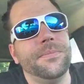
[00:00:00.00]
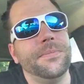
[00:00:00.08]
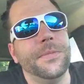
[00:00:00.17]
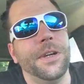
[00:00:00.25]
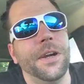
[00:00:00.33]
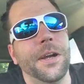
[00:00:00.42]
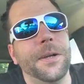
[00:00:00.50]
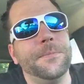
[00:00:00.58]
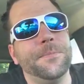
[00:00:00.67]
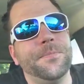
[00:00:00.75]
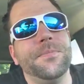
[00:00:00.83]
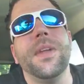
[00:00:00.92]
All right?
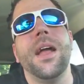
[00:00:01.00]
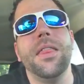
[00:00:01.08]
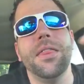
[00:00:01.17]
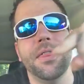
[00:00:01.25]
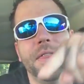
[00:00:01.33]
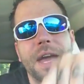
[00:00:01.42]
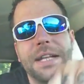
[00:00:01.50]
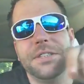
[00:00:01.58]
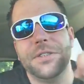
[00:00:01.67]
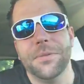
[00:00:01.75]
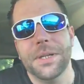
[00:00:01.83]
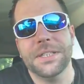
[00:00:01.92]
That's the
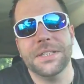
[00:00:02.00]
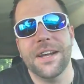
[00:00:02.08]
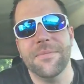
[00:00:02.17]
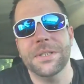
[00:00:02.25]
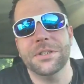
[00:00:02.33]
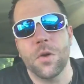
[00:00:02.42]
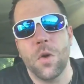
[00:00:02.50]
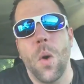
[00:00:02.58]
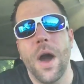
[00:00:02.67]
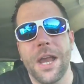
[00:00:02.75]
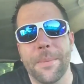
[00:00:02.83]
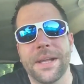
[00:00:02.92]
reason I've been so
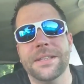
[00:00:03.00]
quiet about